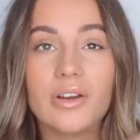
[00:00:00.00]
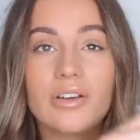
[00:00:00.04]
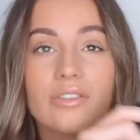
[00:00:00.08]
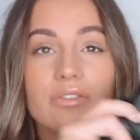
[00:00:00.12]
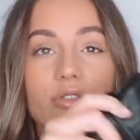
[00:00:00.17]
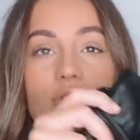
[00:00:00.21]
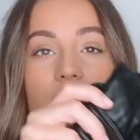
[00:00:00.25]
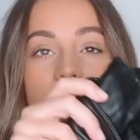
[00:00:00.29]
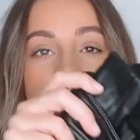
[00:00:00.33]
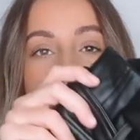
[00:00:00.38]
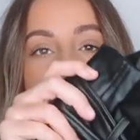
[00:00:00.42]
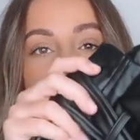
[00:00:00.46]
I
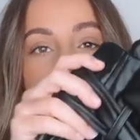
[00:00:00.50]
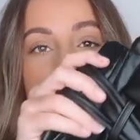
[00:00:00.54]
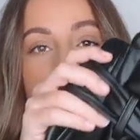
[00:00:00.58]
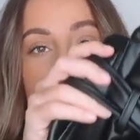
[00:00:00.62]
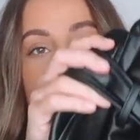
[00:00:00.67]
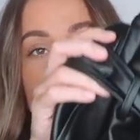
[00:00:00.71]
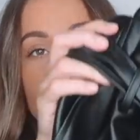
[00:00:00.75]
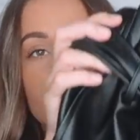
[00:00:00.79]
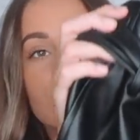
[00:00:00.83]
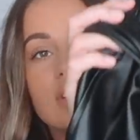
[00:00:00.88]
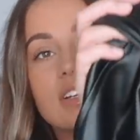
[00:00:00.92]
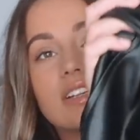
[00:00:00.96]
thought that would
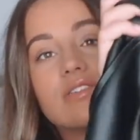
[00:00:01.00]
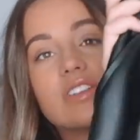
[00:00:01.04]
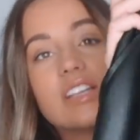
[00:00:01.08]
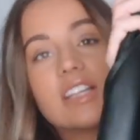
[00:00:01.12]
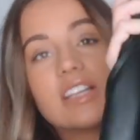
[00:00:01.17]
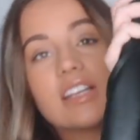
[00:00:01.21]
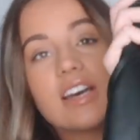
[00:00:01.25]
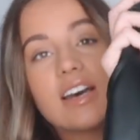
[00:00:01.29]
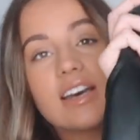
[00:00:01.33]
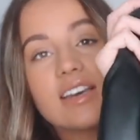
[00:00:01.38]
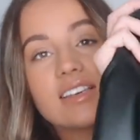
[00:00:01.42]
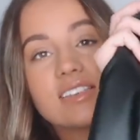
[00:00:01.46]
look really,
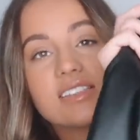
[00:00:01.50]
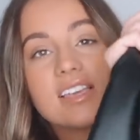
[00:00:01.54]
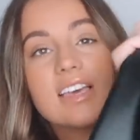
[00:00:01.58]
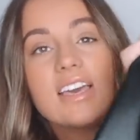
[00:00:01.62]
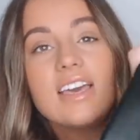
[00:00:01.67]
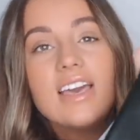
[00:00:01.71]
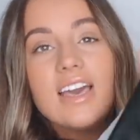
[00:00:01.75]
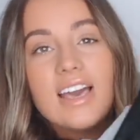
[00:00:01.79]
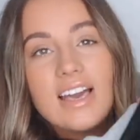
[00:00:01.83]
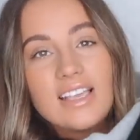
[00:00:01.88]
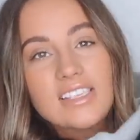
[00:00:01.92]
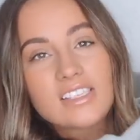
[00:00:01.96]
really nice
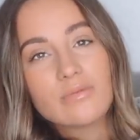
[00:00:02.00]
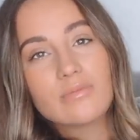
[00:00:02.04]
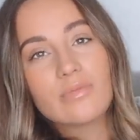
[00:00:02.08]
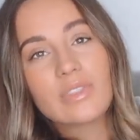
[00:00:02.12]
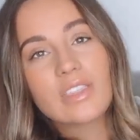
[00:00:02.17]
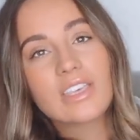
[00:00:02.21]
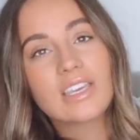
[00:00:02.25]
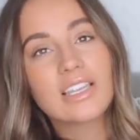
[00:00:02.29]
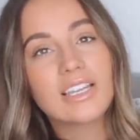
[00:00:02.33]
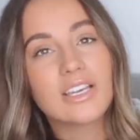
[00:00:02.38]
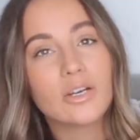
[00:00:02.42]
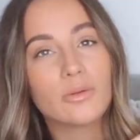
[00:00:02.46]
and
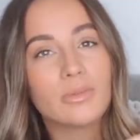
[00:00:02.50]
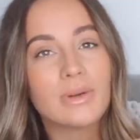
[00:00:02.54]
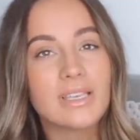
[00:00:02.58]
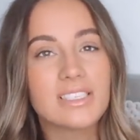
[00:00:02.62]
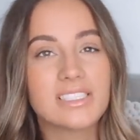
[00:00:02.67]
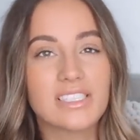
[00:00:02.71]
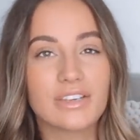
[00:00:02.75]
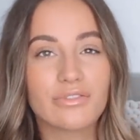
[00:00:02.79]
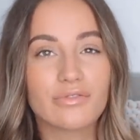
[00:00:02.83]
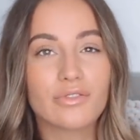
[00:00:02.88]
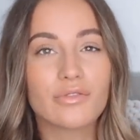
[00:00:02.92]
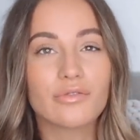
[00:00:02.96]
something a little
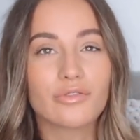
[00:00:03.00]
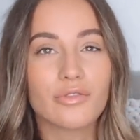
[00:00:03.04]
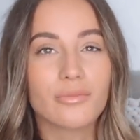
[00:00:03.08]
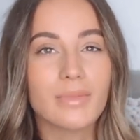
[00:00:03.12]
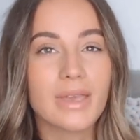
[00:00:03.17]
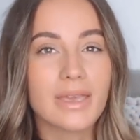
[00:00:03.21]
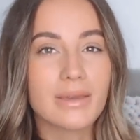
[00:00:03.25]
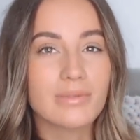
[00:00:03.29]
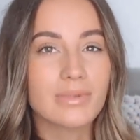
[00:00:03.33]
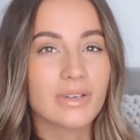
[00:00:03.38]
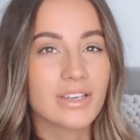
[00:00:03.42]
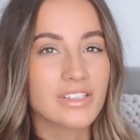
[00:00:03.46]
bit different for
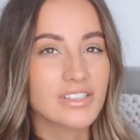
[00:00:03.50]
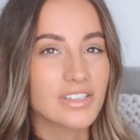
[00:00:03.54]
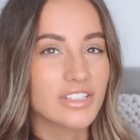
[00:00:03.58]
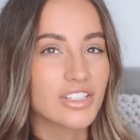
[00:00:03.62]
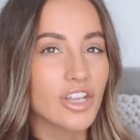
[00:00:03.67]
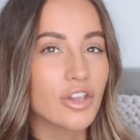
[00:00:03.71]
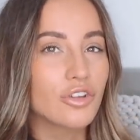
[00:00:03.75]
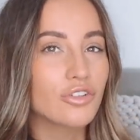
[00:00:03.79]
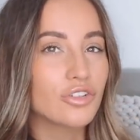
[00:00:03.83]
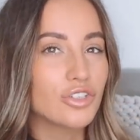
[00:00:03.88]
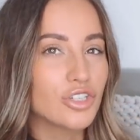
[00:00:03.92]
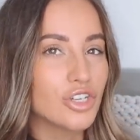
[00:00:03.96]
me because I
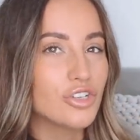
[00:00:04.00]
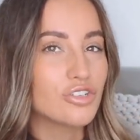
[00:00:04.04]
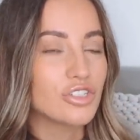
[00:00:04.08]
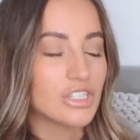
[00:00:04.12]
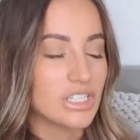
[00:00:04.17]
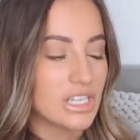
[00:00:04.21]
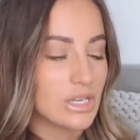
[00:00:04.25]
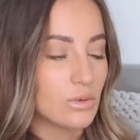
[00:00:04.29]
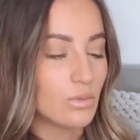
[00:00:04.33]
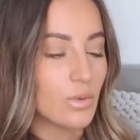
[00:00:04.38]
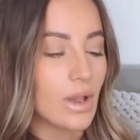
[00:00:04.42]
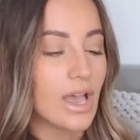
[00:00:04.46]
don't
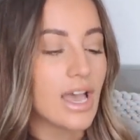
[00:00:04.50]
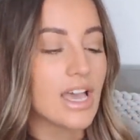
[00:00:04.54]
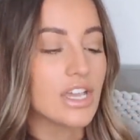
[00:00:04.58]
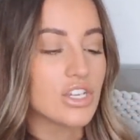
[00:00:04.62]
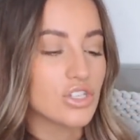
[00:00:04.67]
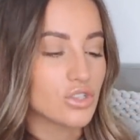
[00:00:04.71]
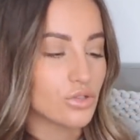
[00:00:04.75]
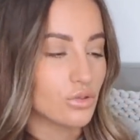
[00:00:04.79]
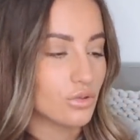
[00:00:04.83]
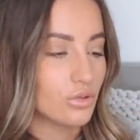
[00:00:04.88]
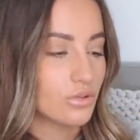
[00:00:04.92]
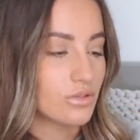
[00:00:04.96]
usually wear
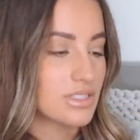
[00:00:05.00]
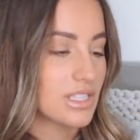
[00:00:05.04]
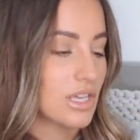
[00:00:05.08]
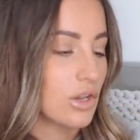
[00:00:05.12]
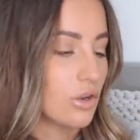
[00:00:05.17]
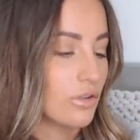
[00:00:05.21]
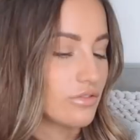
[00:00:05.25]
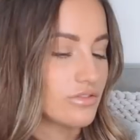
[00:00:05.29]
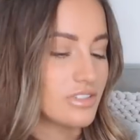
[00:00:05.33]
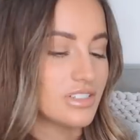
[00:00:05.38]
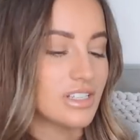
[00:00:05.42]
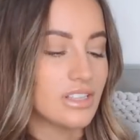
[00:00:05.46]
shorts that
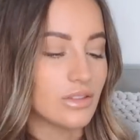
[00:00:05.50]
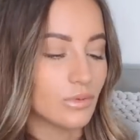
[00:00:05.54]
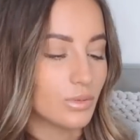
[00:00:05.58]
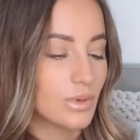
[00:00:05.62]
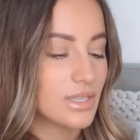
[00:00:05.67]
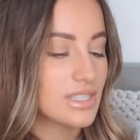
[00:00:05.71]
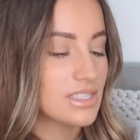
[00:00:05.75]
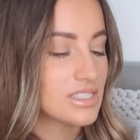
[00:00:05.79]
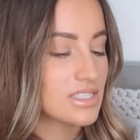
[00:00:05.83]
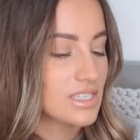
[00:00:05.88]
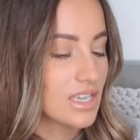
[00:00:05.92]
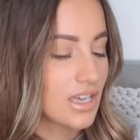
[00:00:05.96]
often in the
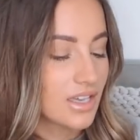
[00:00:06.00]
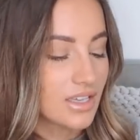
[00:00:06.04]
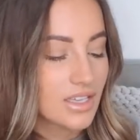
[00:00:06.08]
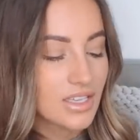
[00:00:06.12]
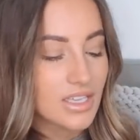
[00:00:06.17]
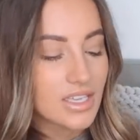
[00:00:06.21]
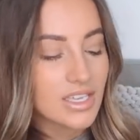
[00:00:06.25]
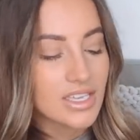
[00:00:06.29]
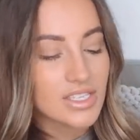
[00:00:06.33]
winter.